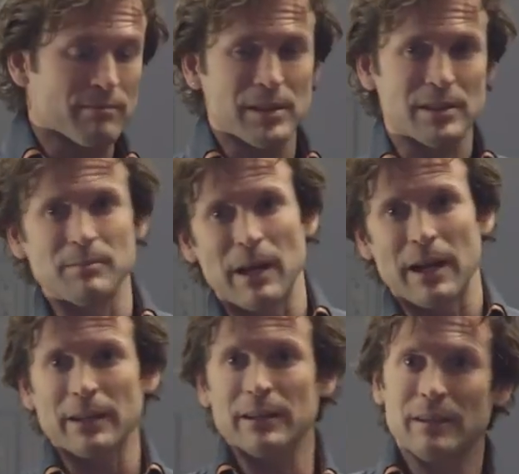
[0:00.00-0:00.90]

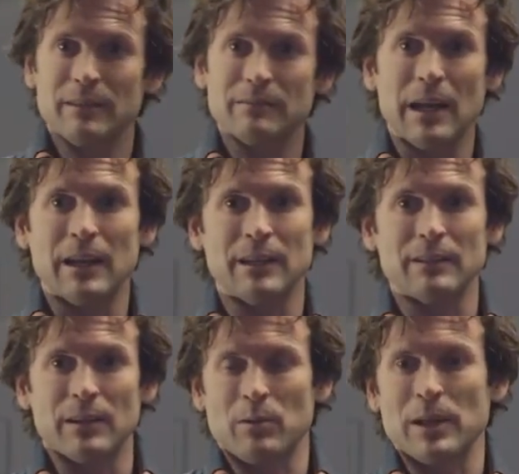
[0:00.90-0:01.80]
systematic and
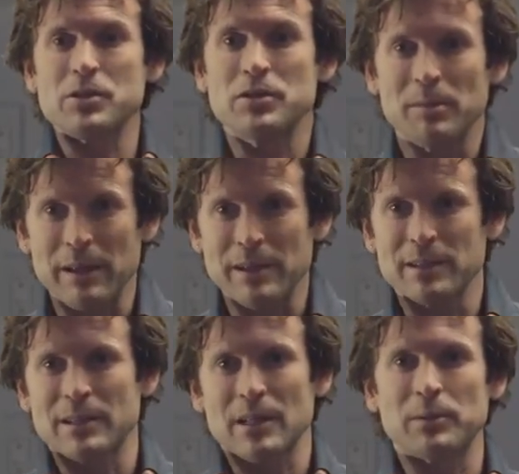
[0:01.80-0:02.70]
they're relationship based
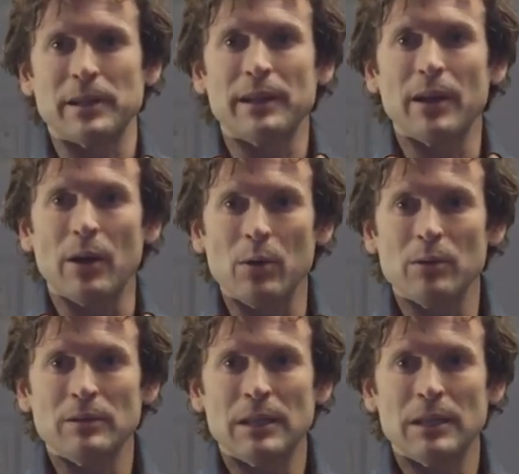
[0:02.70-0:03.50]
because that's what they know.